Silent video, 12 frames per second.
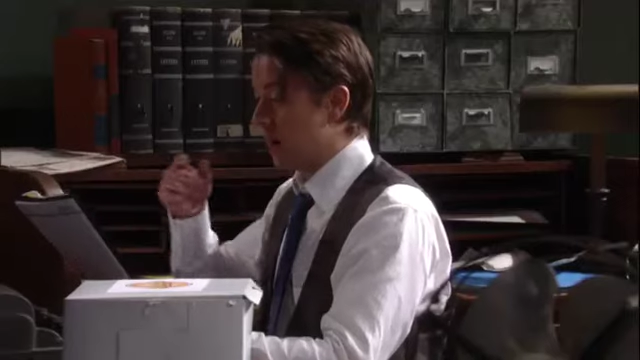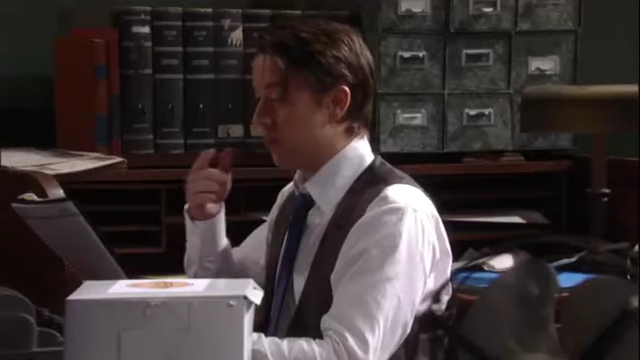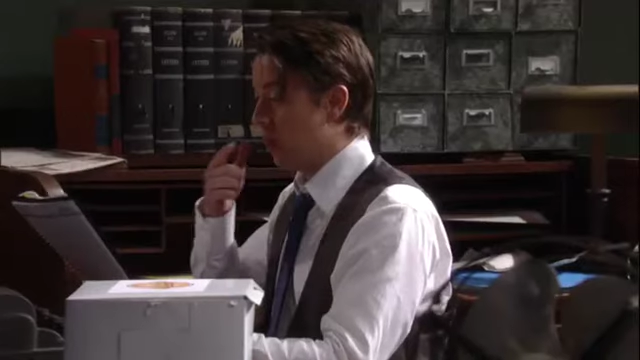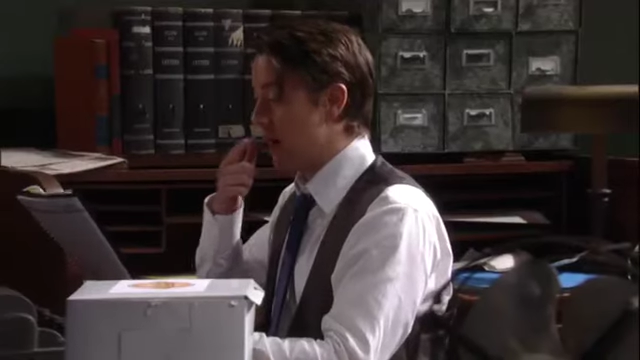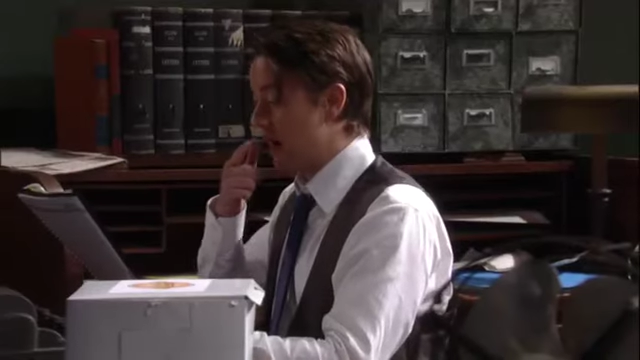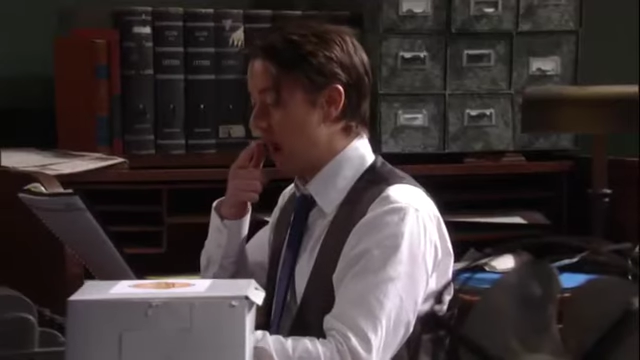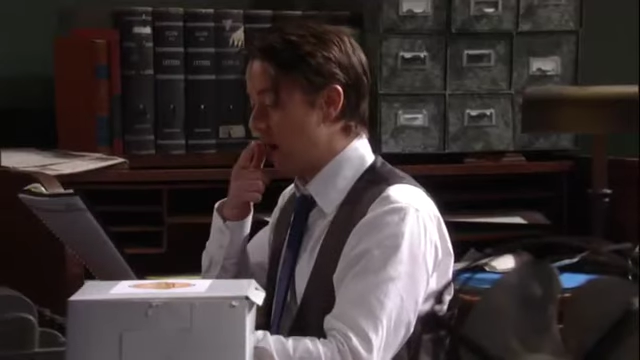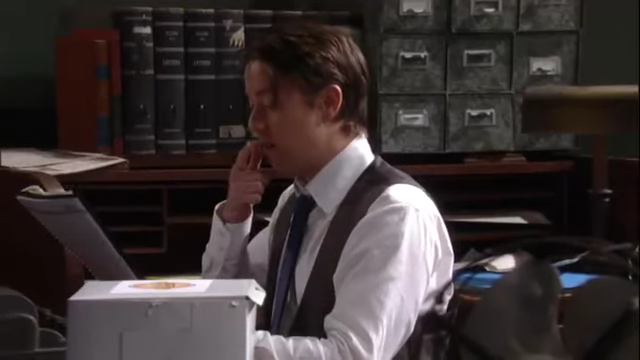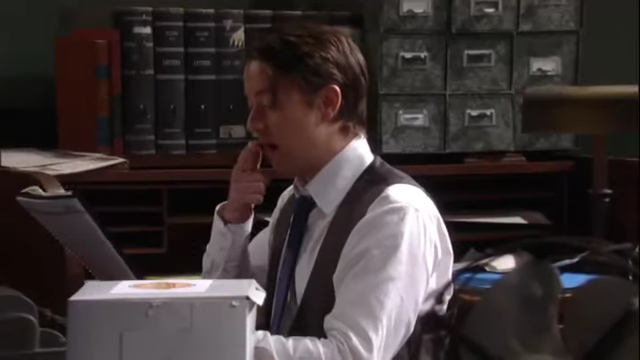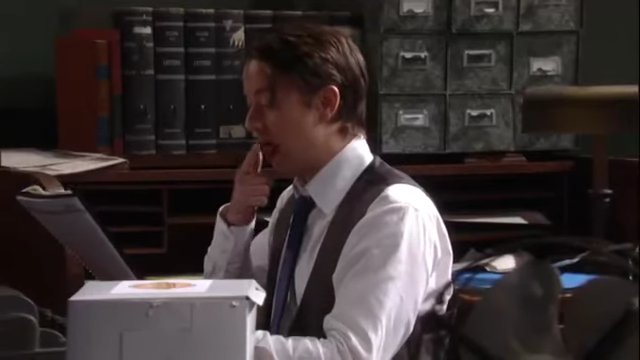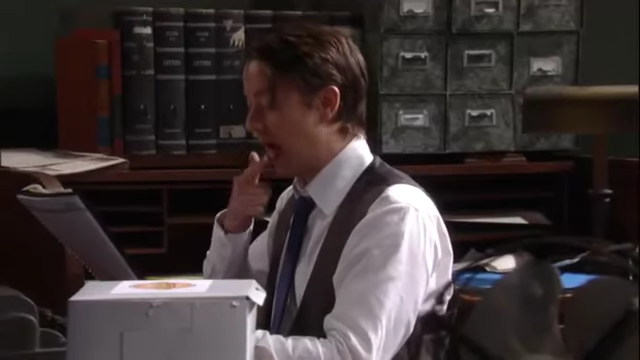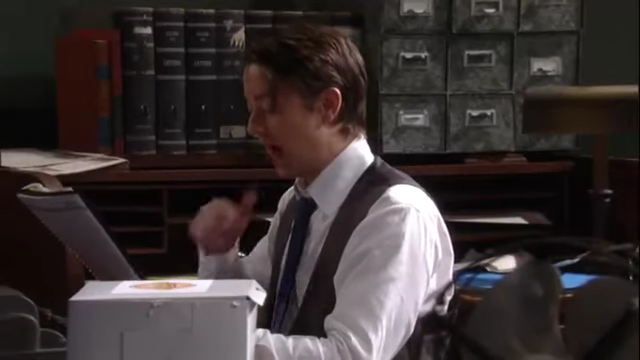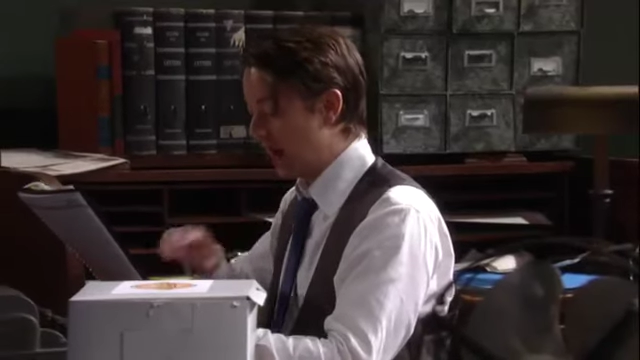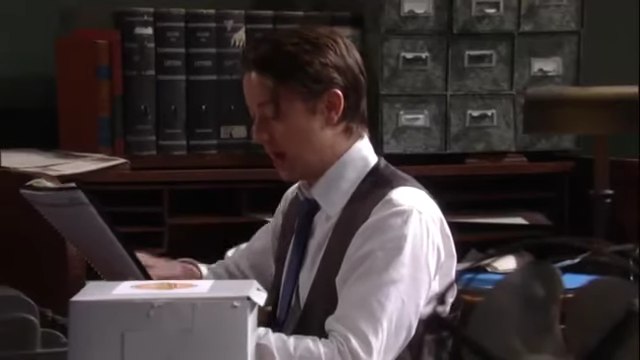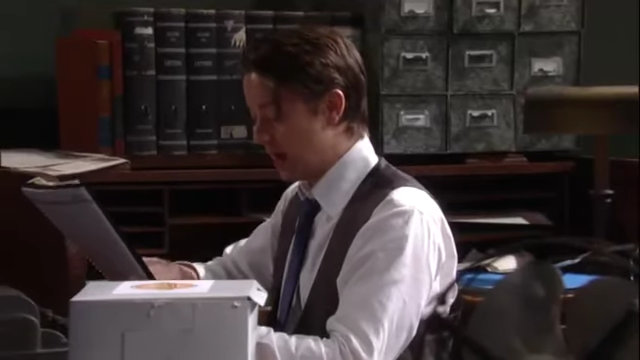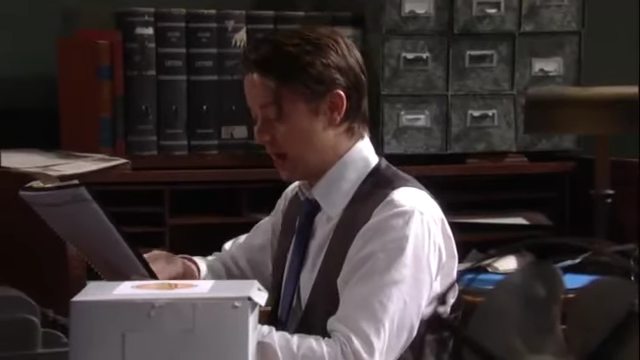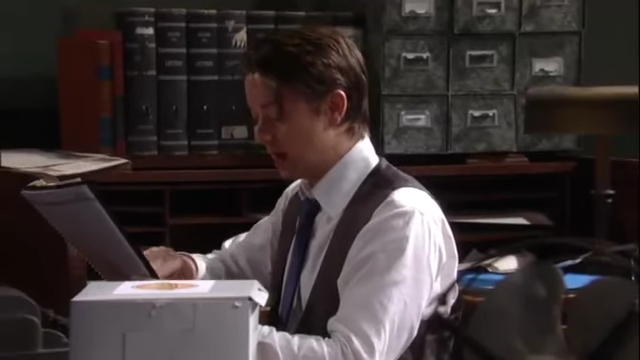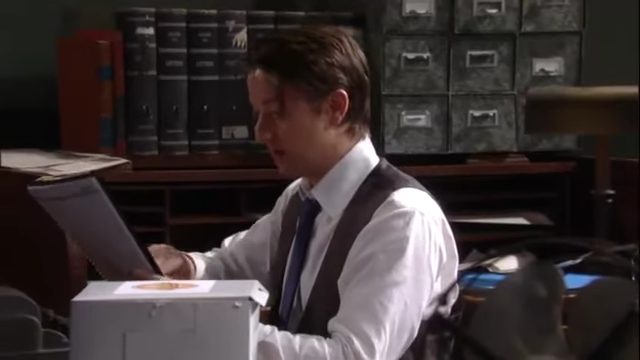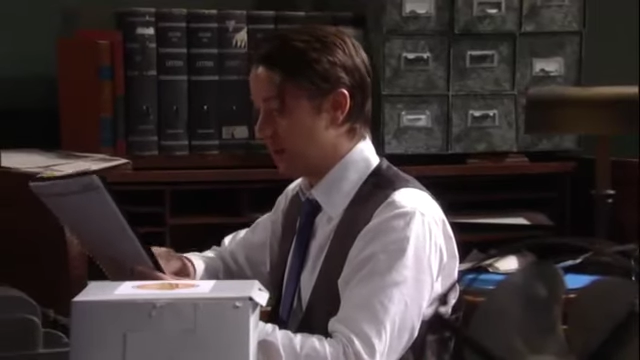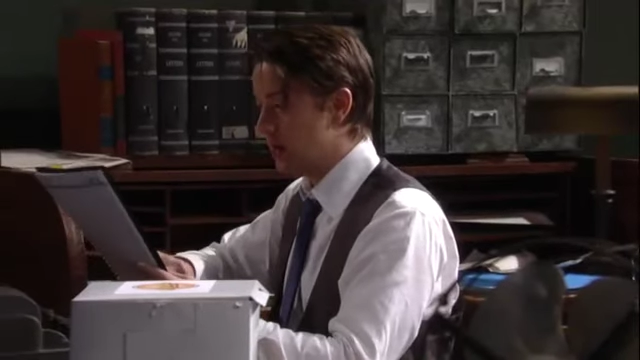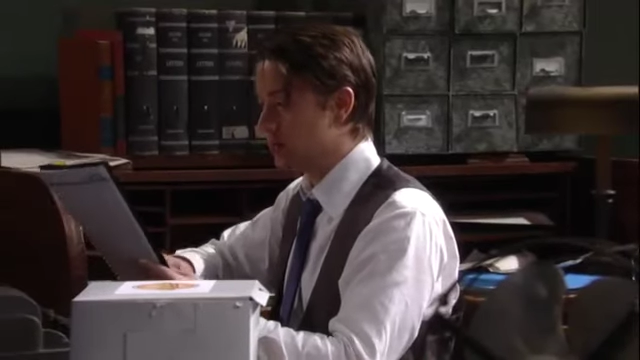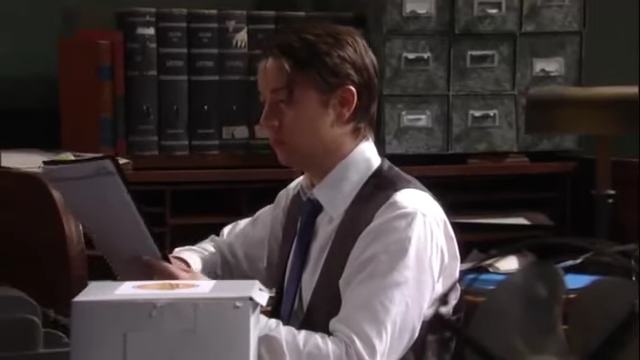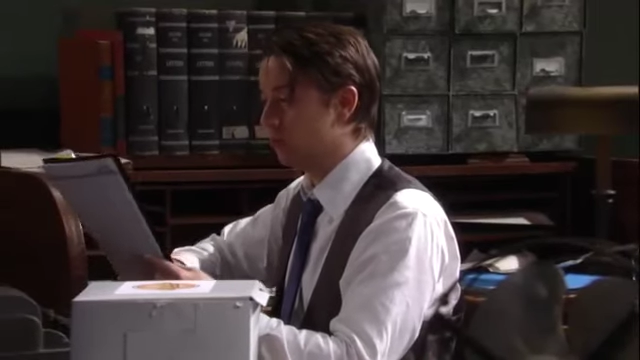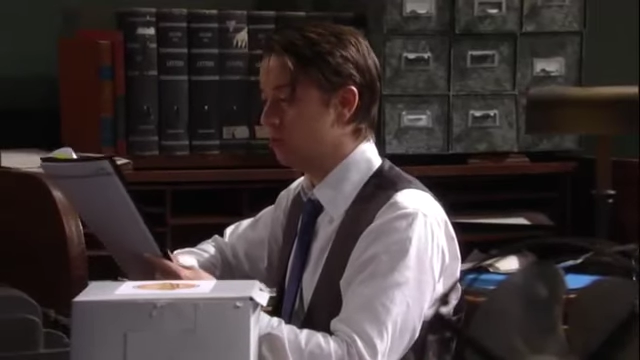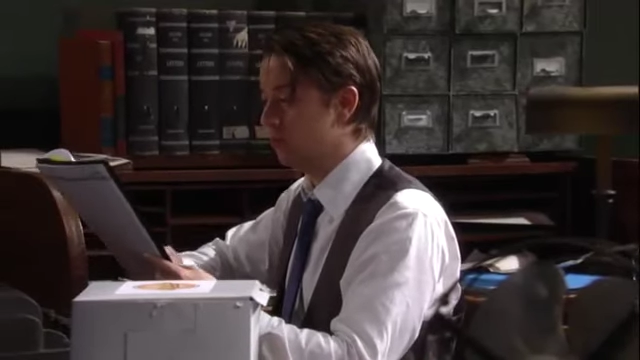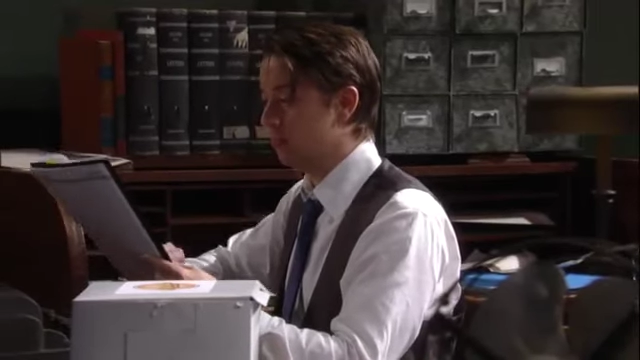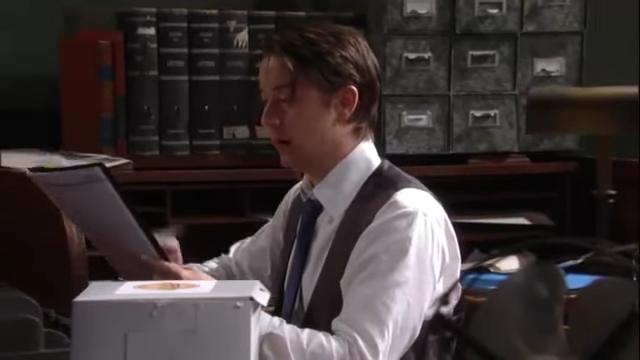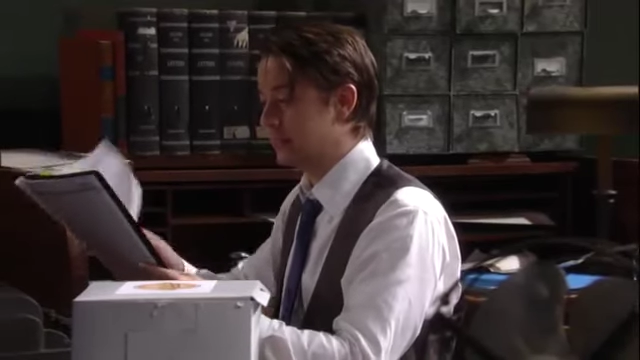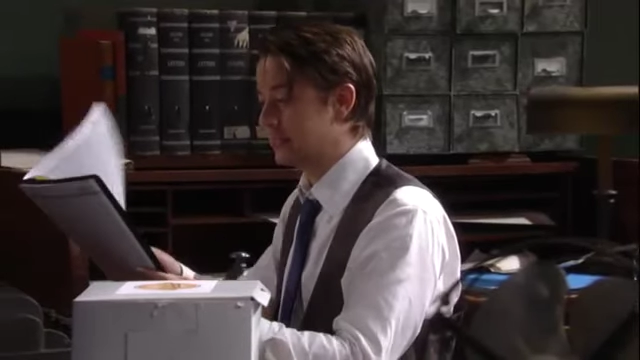up right now, but I can make some room in my